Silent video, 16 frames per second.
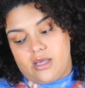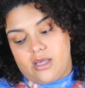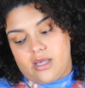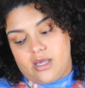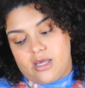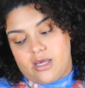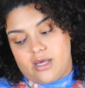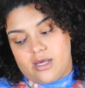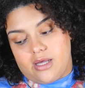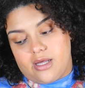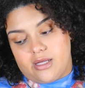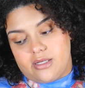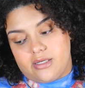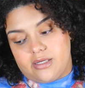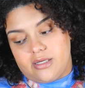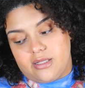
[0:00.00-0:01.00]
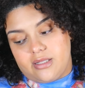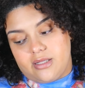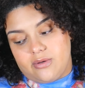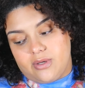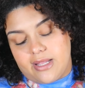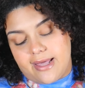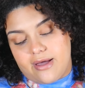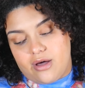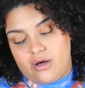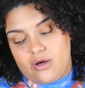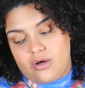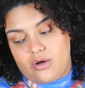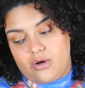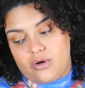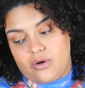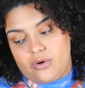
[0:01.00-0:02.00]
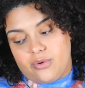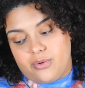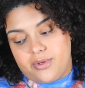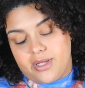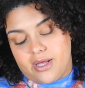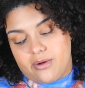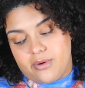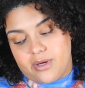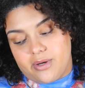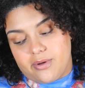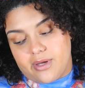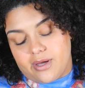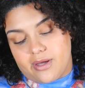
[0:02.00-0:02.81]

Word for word: and they were like oh okay okay okay